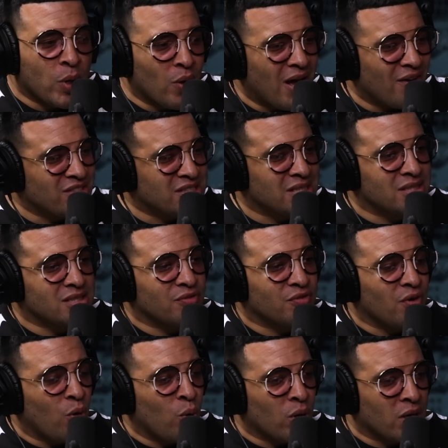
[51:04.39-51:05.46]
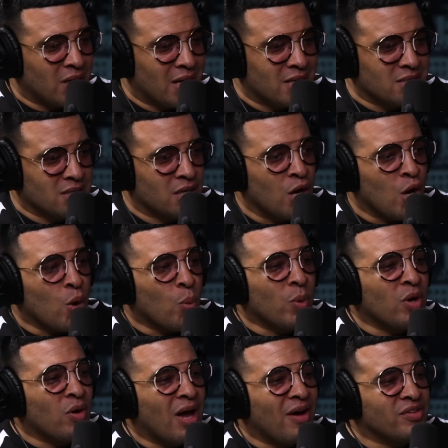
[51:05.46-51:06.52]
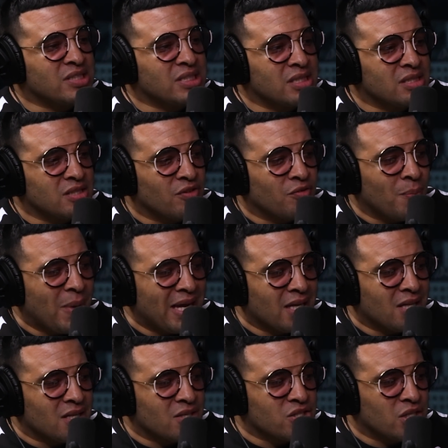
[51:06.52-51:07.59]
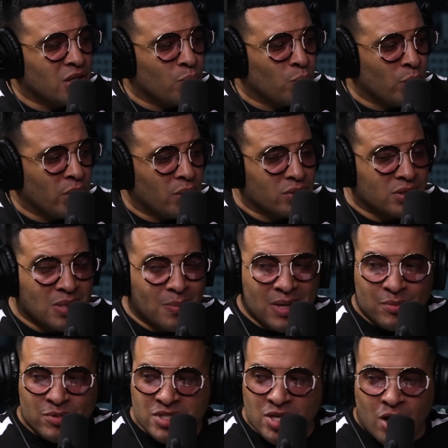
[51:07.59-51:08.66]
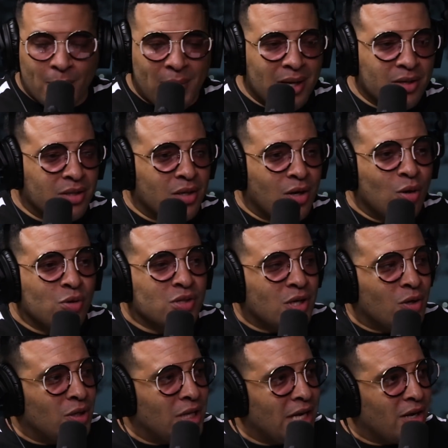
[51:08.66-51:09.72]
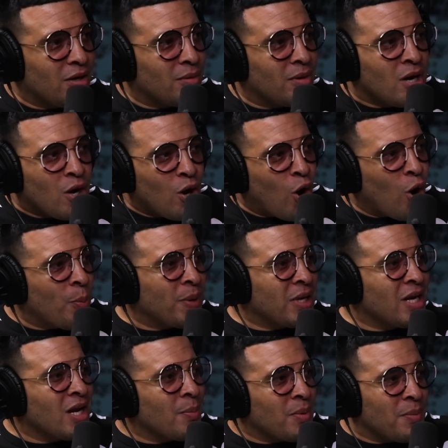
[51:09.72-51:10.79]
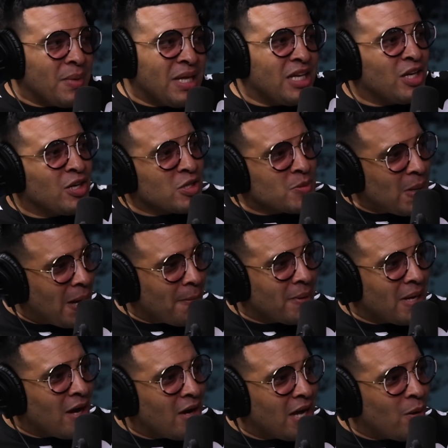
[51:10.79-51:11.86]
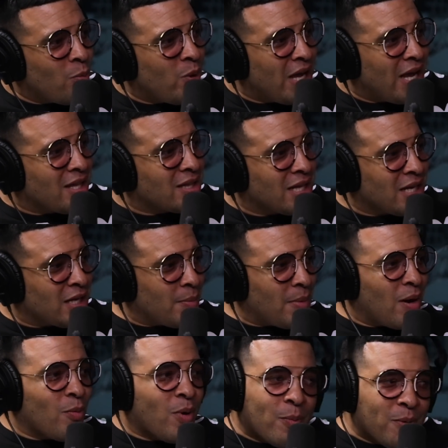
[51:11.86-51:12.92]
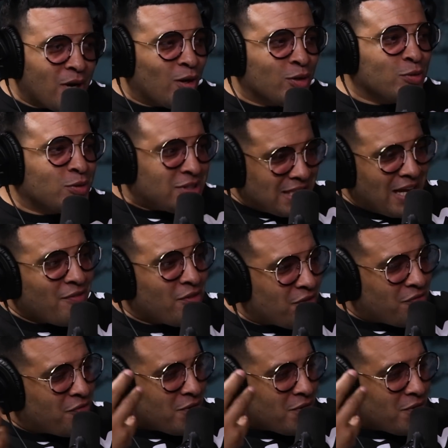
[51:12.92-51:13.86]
we don't have a sense of organizing we don't have a sense of making this shit real somebody was talking about the ozone layer opening up and meteors popping out and we ain't thinking about what we gonna do to save the